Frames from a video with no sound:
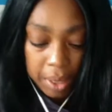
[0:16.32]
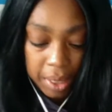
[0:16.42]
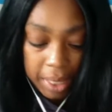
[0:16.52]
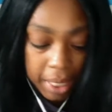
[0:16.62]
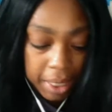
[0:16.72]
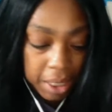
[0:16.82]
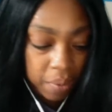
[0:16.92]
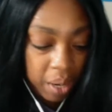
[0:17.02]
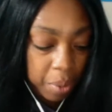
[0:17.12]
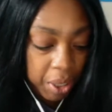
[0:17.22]
the energy
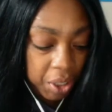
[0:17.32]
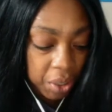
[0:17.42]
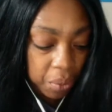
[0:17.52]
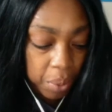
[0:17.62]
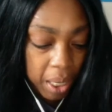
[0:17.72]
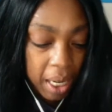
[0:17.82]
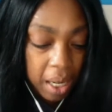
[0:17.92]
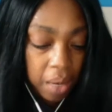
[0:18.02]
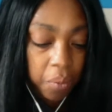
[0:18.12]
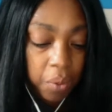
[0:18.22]
vibration
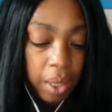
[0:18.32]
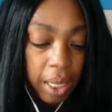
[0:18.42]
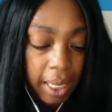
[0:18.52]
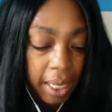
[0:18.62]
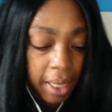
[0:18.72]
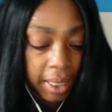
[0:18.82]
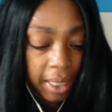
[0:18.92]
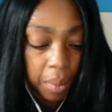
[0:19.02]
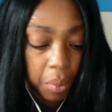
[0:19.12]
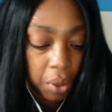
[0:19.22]
reading for the Leo
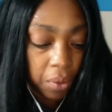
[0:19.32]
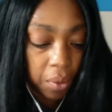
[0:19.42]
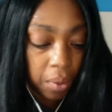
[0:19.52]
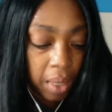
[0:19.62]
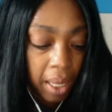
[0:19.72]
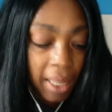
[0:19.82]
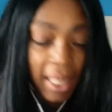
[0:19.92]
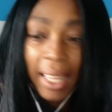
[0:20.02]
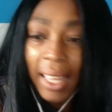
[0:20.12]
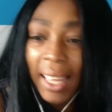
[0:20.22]
Sun, Moon, and Moon.
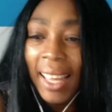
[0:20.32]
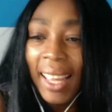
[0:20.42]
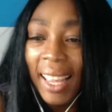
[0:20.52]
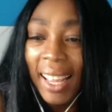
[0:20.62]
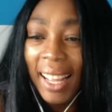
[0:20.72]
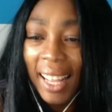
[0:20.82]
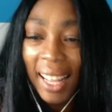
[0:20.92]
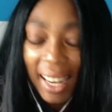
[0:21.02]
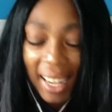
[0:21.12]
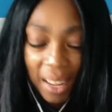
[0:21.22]
The
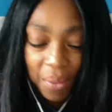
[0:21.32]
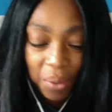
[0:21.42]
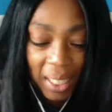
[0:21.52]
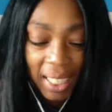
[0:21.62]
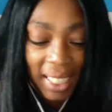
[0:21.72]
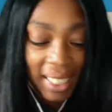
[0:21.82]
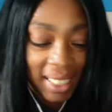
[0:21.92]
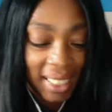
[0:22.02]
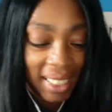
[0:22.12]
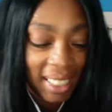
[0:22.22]
love
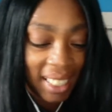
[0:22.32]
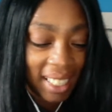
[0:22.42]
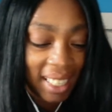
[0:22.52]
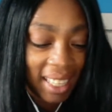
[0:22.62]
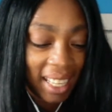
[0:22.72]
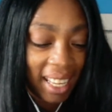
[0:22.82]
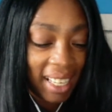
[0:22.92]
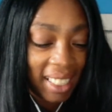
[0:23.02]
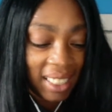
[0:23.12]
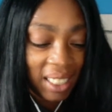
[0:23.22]
readings, the
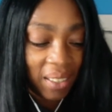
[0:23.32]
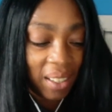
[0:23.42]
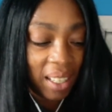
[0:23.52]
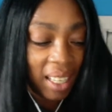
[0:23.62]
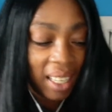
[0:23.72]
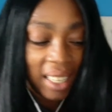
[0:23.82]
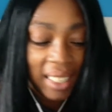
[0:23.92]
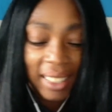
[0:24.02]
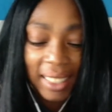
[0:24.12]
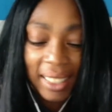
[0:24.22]
energy
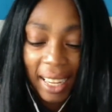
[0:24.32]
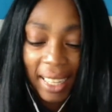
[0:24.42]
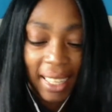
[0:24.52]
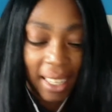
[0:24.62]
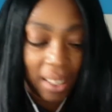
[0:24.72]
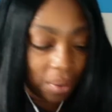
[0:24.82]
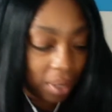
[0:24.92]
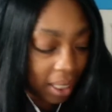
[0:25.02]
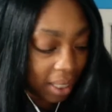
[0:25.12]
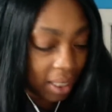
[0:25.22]
psychic
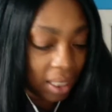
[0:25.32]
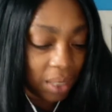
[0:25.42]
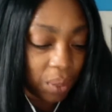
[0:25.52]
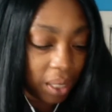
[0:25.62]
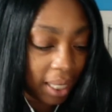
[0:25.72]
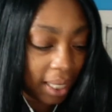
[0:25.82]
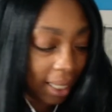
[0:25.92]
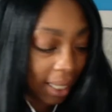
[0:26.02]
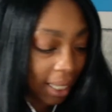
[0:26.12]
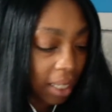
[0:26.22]
readings for the
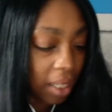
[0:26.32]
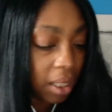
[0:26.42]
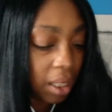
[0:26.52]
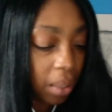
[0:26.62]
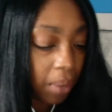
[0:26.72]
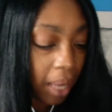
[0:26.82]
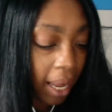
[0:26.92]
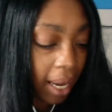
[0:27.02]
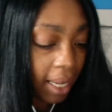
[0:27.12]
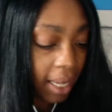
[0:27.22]
Leos. Okay,
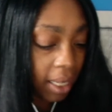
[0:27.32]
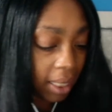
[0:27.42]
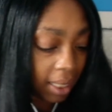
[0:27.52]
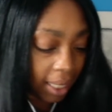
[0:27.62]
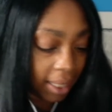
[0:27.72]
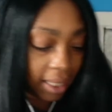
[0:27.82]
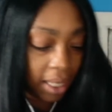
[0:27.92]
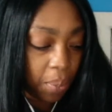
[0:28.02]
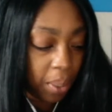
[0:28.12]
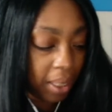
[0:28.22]
Leos, let's see
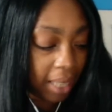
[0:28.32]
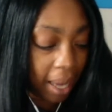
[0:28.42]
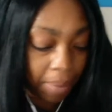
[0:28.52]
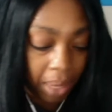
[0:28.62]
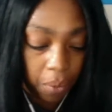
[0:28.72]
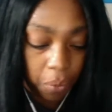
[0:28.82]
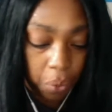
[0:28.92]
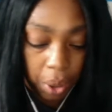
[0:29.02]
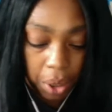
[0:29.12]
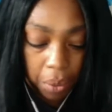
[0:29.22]
what's happening
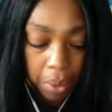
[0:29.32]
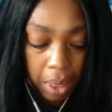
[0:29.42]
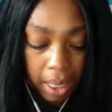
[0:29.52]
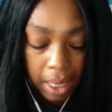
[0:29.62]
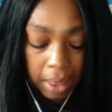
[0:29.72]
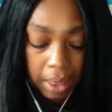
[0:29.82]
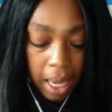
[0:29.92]
for you guys.